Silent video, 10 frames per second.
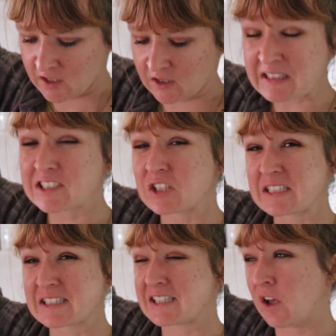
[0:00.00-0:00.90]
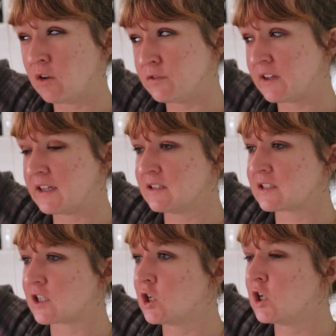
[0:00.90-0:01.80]
Calendula itself
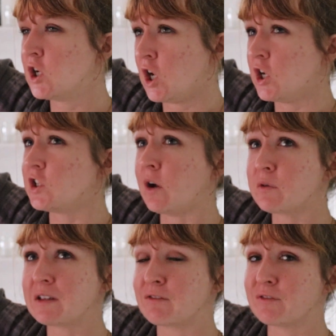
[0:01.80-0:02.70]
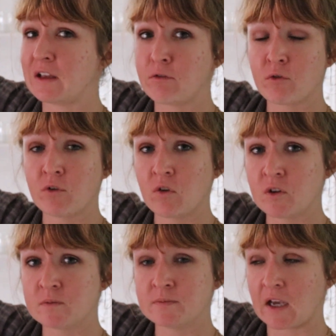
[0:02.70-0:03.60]
is not really
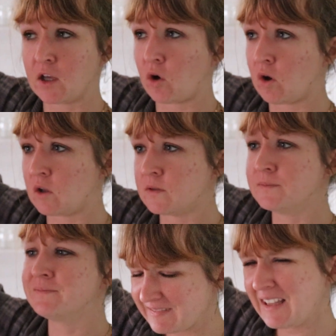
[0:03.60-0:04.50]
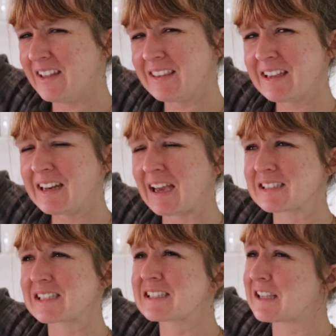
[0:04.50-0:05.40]
flavorful at all. I think it
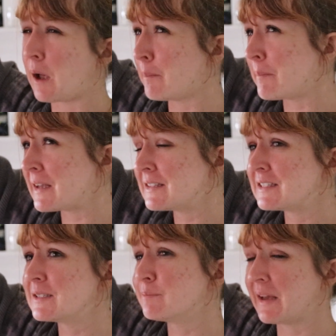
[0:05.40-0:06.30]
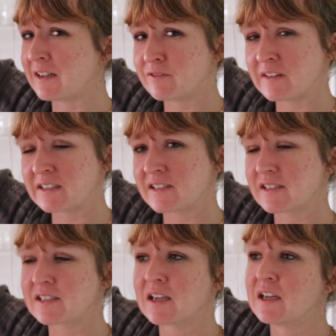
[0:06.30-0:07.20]
has some
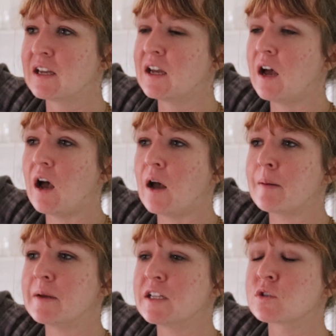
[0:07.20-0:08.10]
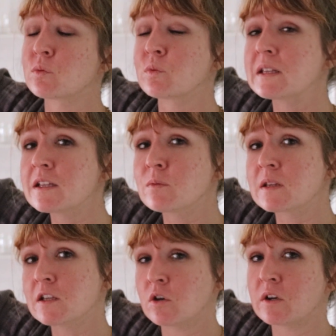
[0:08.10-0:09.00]
benefits. It's
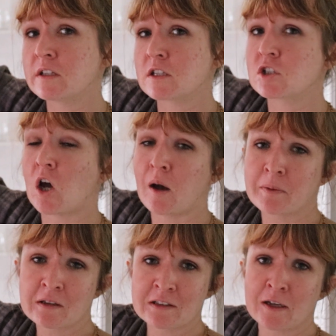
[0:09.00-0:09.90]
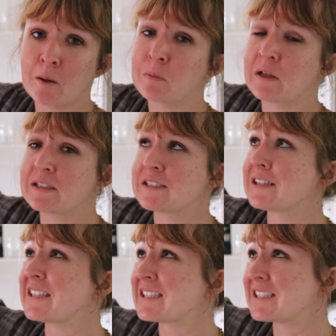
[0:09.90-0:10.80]
really good topically applied to
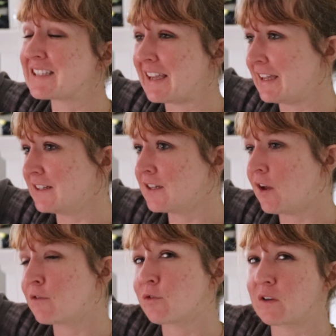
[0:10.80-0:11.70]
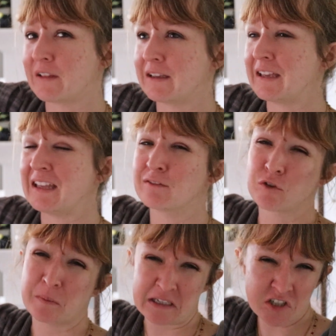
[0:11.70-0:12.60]
the skin for like
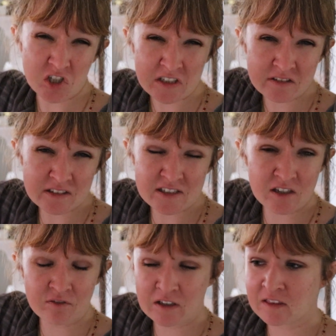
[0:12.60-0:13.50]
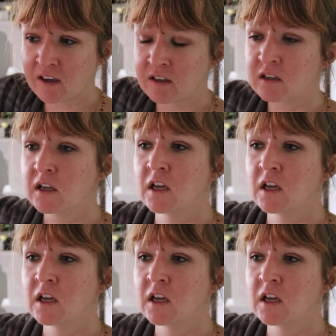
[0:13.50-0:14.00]
inflammation and stuff like that.